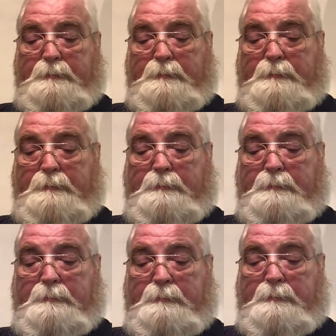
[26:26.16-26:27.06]

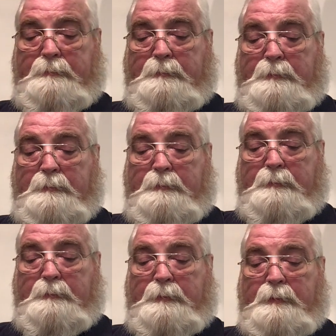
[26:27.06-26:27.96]

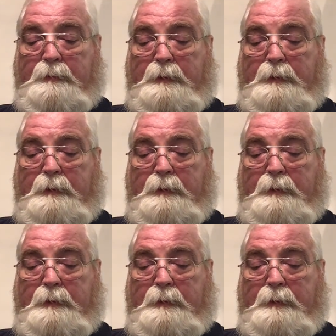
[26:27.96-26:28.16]
Nothing is said.